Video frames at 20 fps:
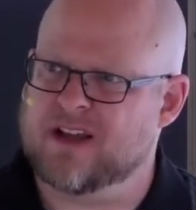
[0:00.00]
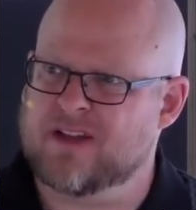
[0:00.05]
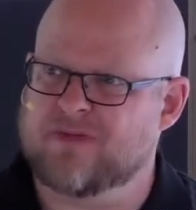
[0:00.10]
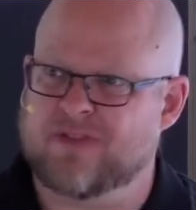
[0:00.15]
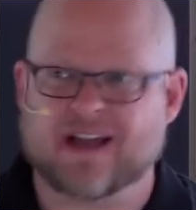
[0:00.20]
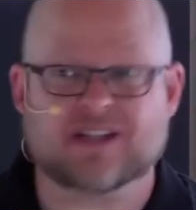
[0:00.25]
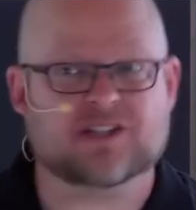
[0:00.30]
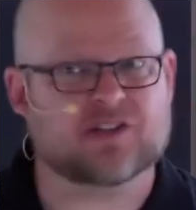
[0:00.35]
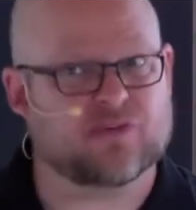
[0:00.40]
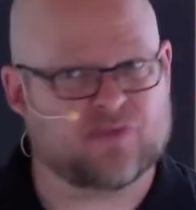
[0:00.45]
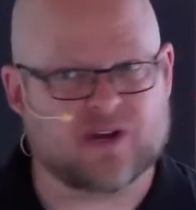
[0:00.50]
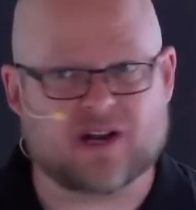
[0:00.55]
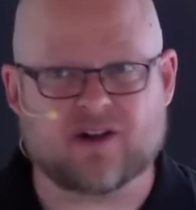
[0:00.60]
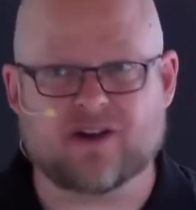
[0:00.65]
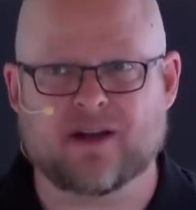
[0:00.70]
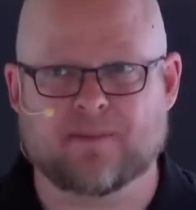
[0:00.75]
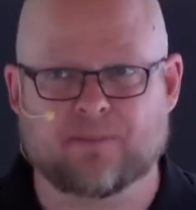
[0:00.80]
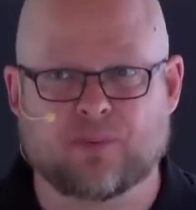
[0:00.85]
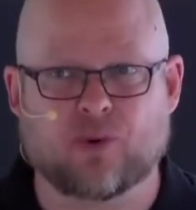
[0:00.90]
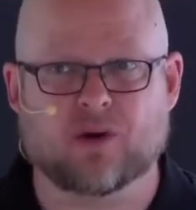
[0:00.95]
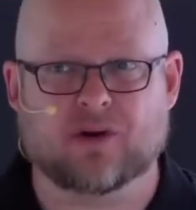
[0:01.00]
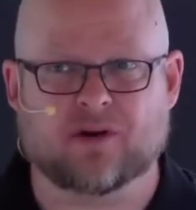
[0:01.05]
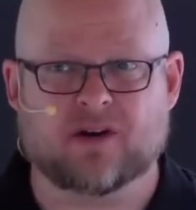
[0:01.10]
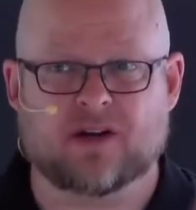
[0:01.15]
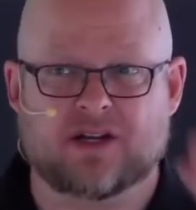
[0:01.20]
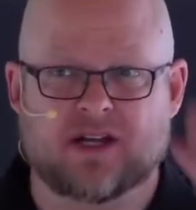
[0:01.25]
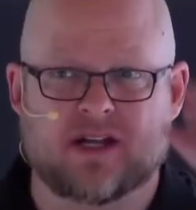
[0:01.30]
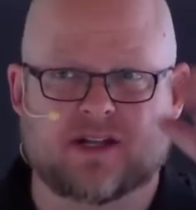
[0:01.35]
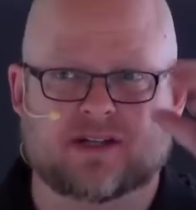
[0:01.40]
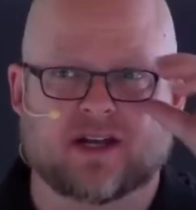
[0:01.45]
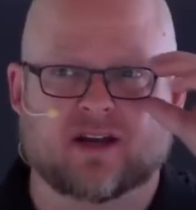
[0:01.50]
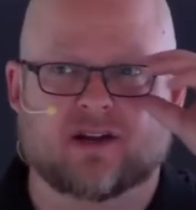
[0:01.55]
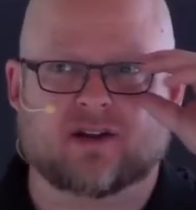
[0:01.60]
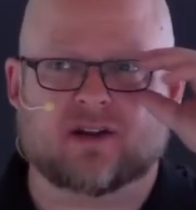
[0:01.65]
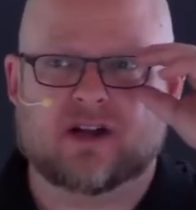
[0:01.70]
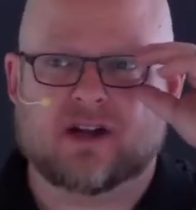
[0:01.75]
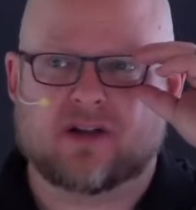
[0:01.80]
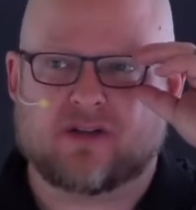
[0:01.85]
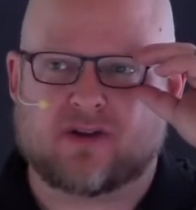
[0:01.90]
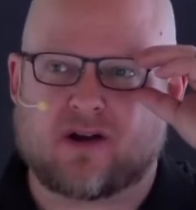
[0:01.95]
That's a very important detail.
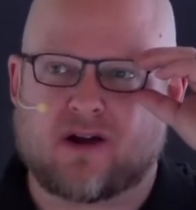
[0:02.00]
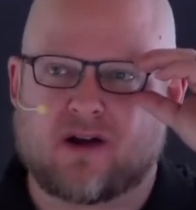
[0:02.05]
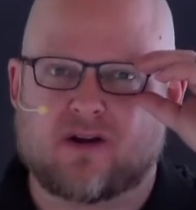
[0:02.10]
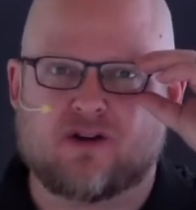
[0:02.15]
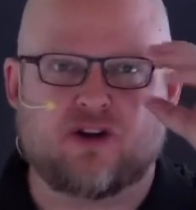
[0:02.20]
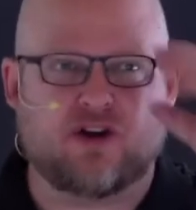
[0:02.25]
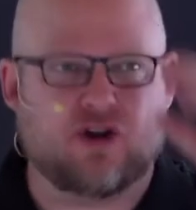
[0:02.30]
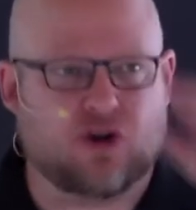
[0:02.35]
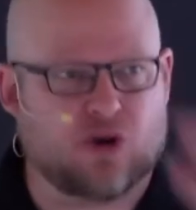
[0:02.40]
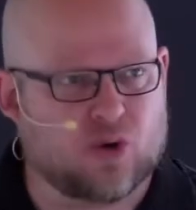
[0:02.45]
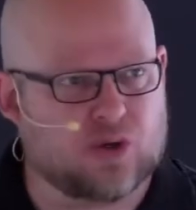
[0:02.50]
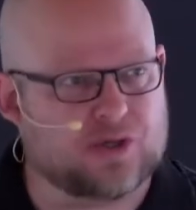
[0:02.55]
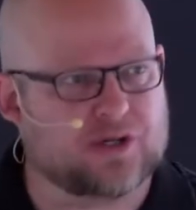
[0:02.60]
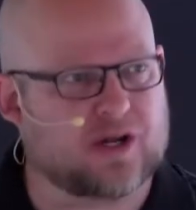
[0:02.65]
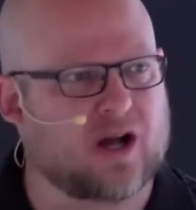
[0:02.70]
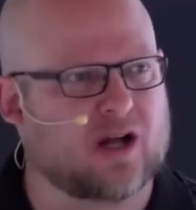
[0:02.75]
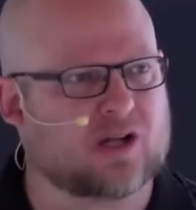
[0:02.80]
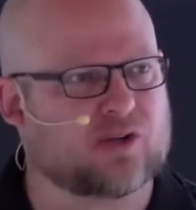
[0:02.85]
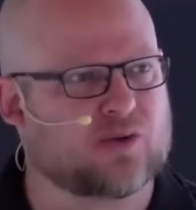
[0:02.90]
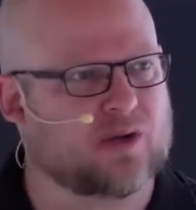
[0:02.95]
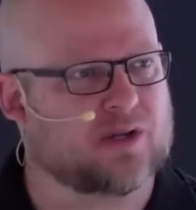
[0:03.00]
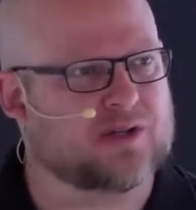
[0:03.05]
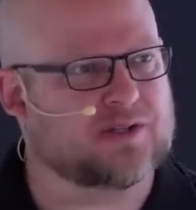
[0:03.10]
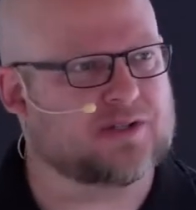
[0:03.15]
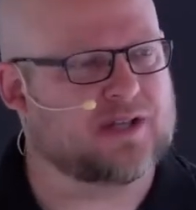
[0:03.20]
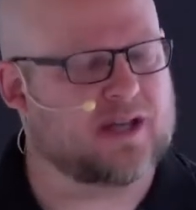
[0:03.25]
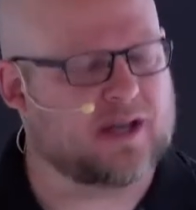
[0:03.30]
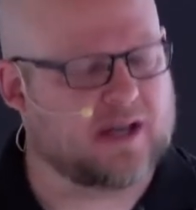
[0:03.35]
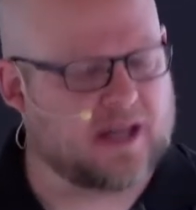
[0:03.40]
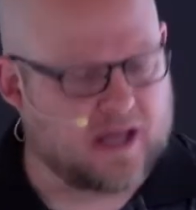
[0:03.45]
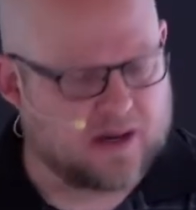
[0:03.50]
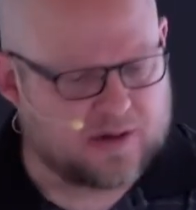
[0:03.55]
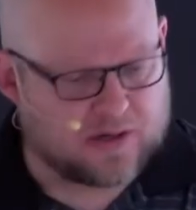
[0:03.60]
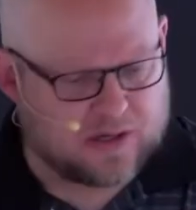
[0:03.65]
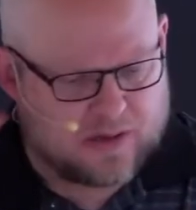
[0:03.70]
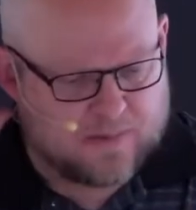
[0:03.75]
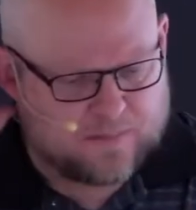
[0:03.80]
There are no doctrines that get